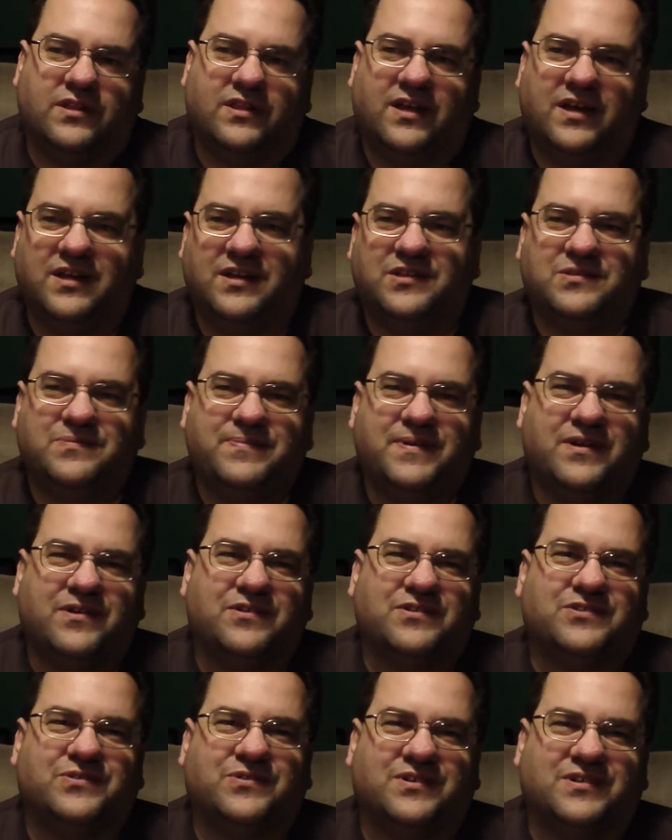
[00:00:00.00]
lightest pair of
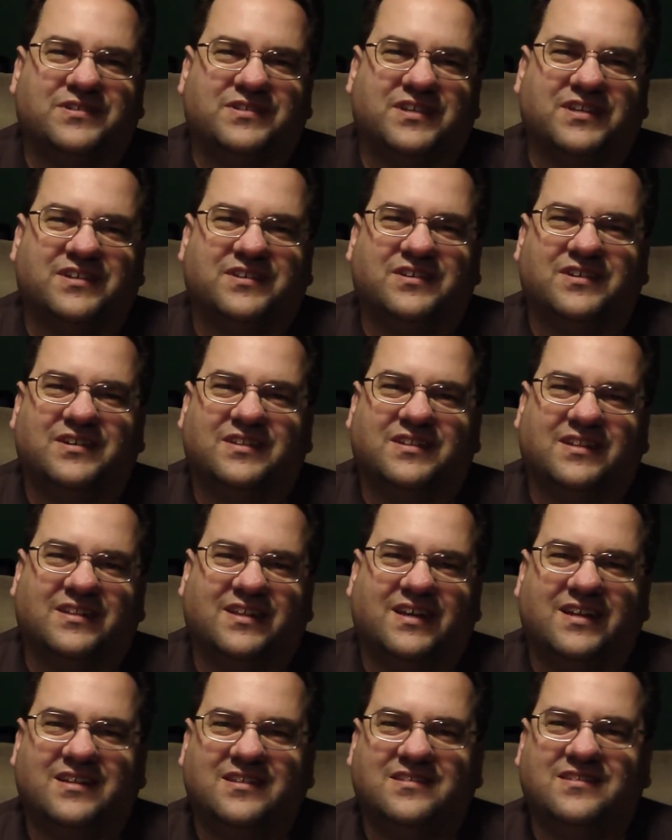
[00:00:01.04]
shorts I could, the
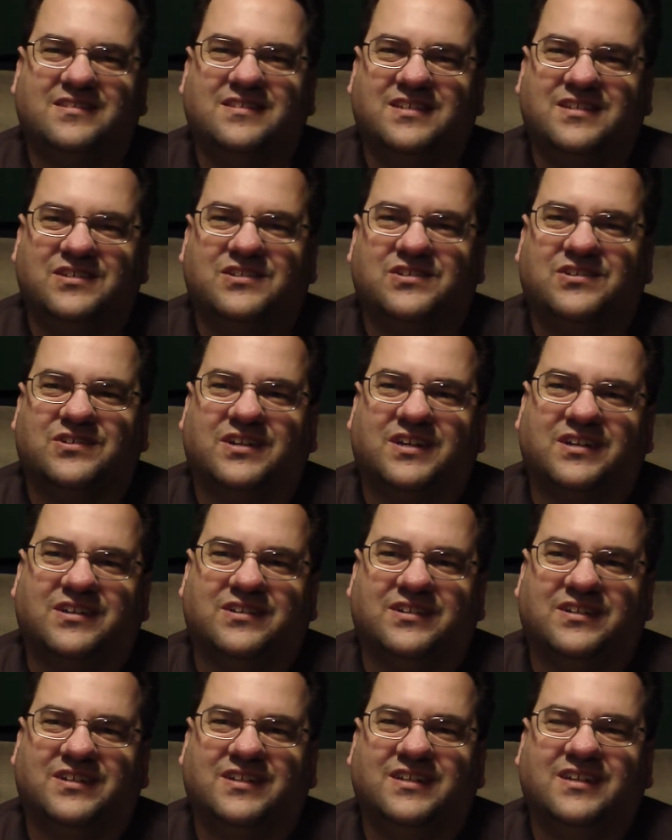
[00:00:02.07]
lightest t-shirt I
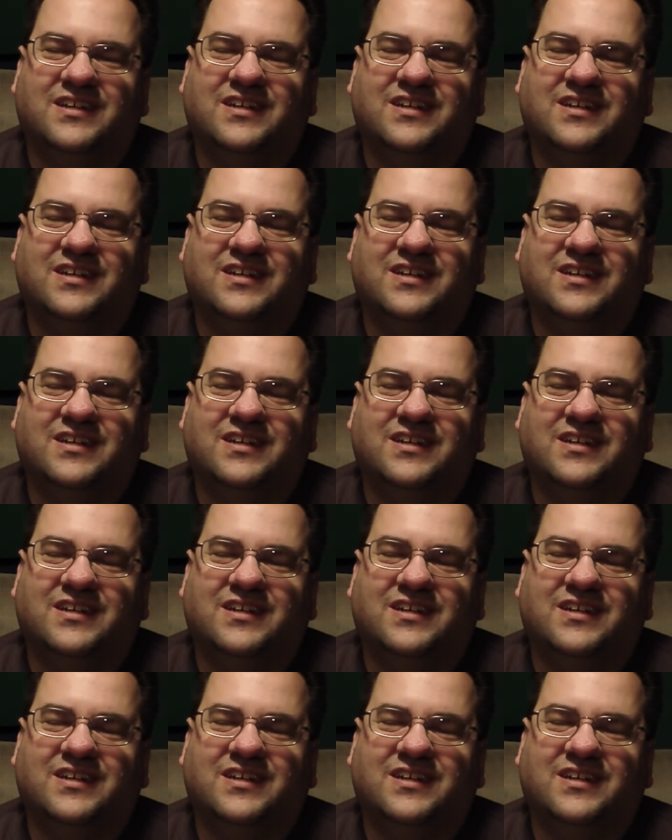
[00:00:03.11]
could.